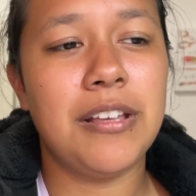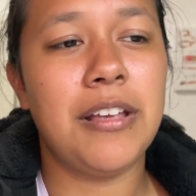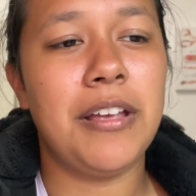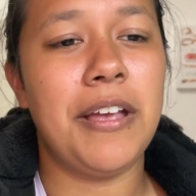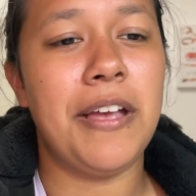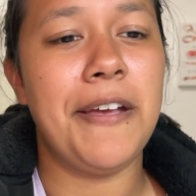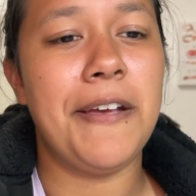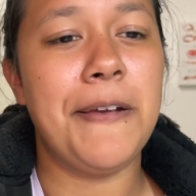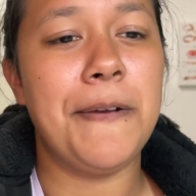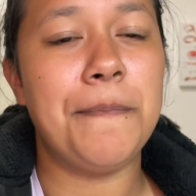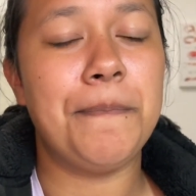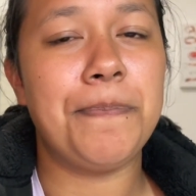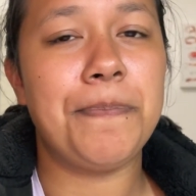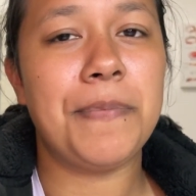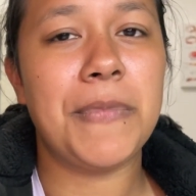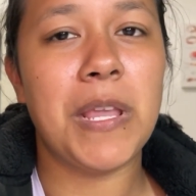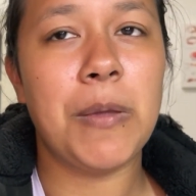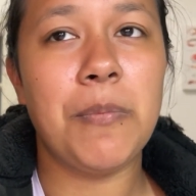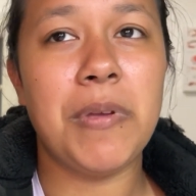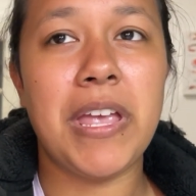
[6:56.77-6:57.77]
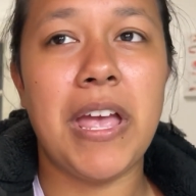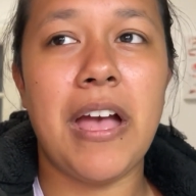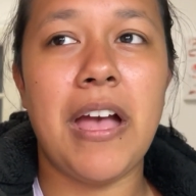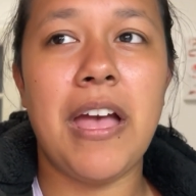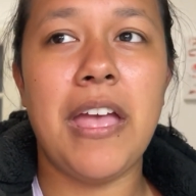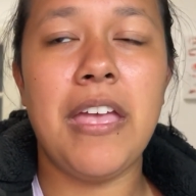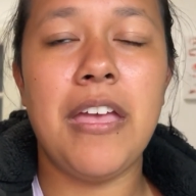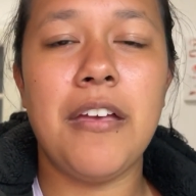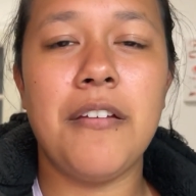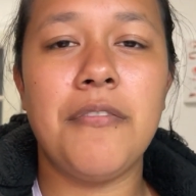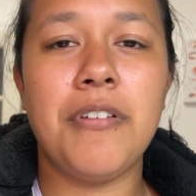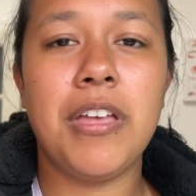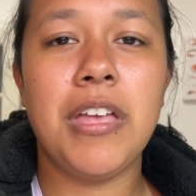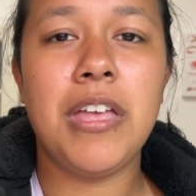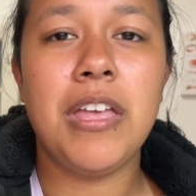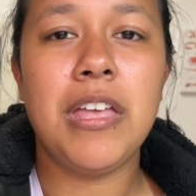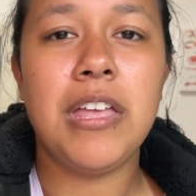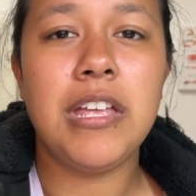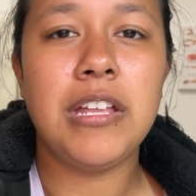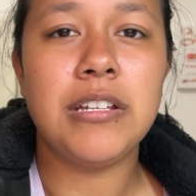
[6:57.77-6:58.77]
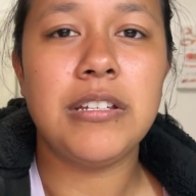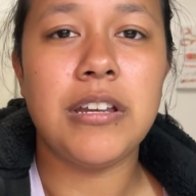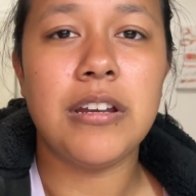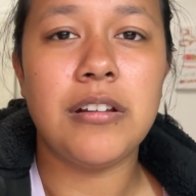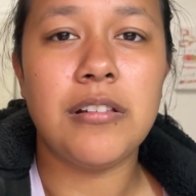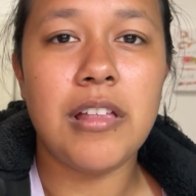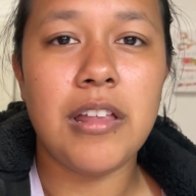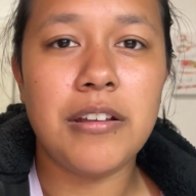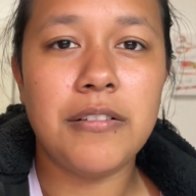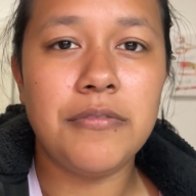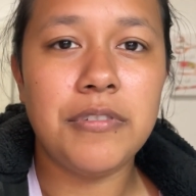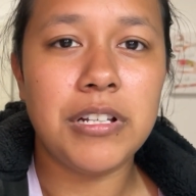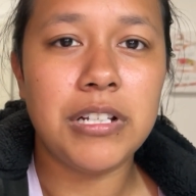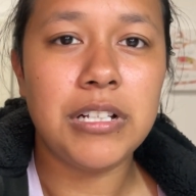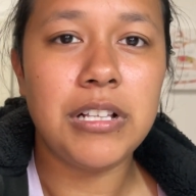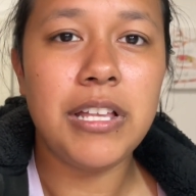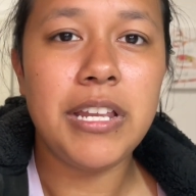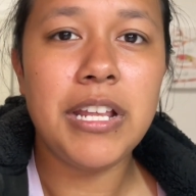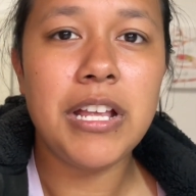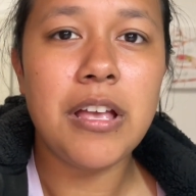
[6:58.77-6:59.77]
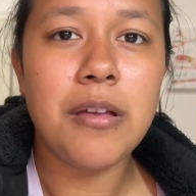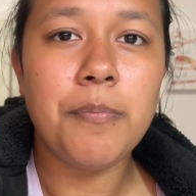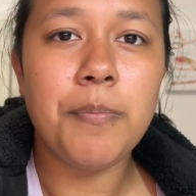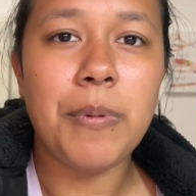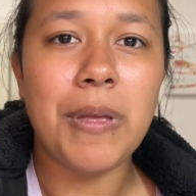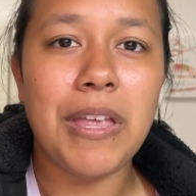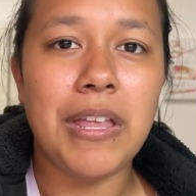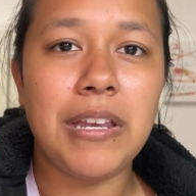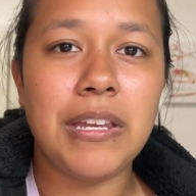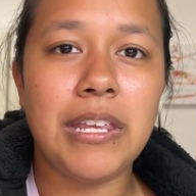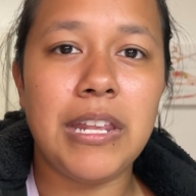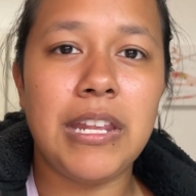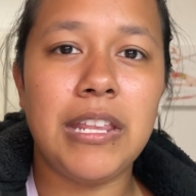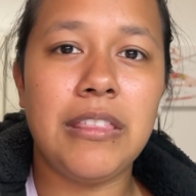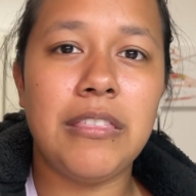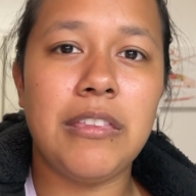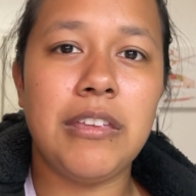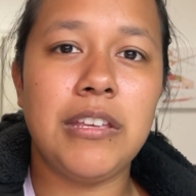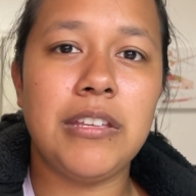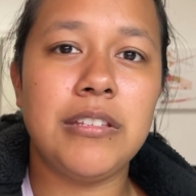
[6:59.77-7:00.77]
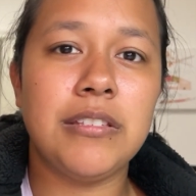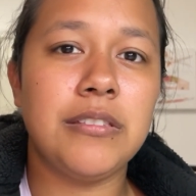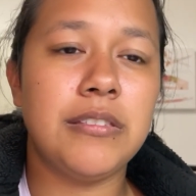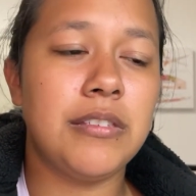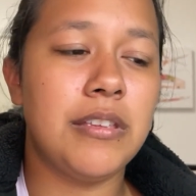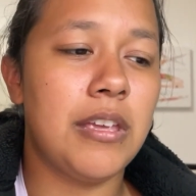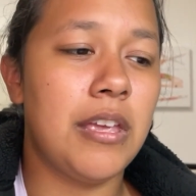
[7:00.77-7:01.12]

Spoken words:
But yeah, I have done a lot of cleaning up and getting things